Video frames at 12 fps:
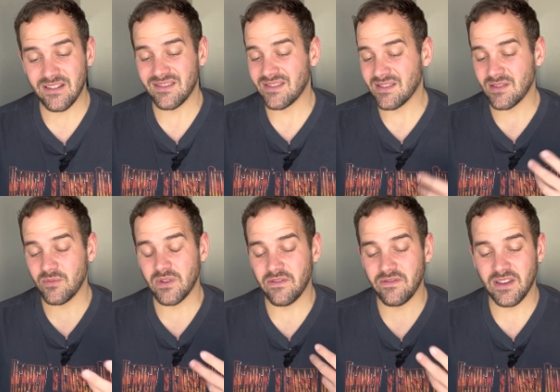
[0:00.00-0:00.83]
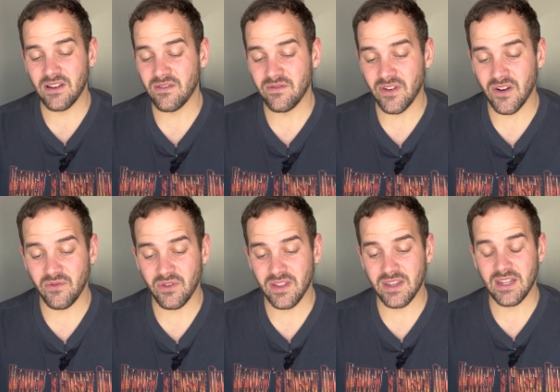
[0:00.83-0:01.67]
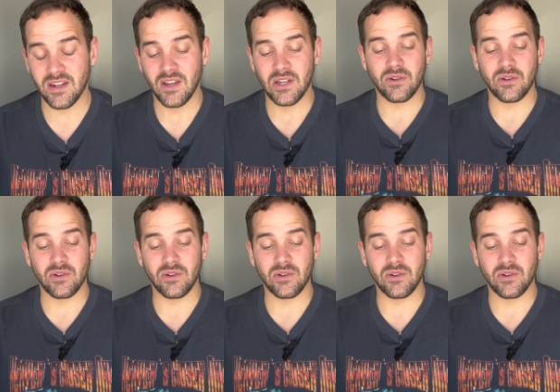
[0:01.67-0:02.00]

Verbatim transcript: here. There's a little bit of fear involved with it.